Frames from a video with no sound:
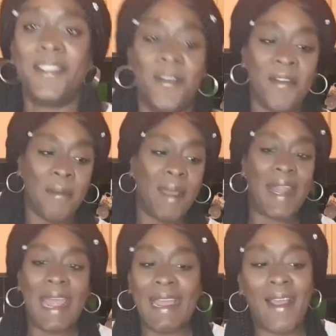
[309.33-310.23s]
Sorry
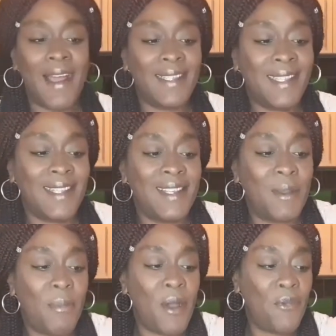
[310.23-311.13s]
about that, guys. Need
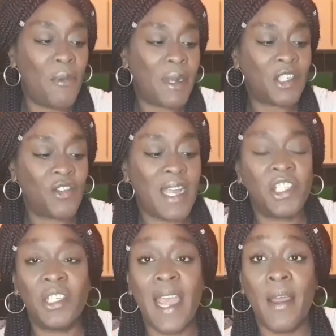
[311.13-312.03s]
a bowl for my
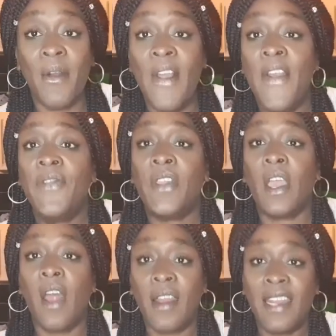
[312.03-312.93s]
trash. Now,
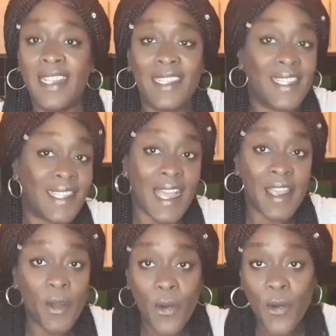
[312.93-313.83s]
I need to
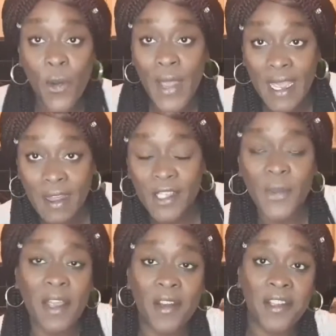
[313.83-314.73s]
say it all quick because
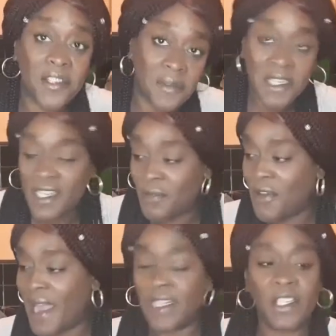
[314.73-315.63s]
we're going to do this
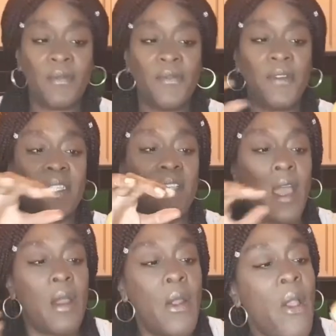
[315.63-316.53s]
reaction
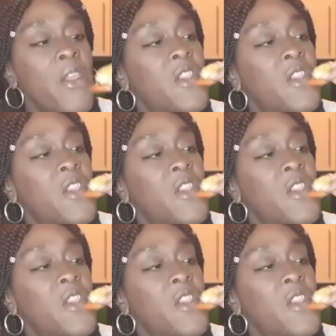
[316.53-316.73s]
video.